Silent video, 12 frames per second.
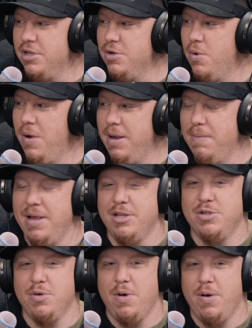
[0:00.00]
annoying me.
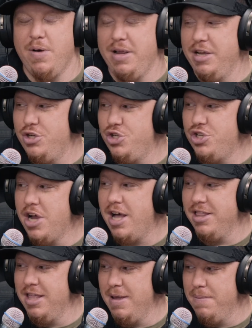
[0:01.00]
So he
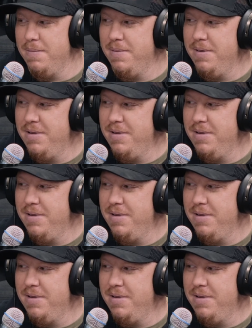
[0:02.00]
shot them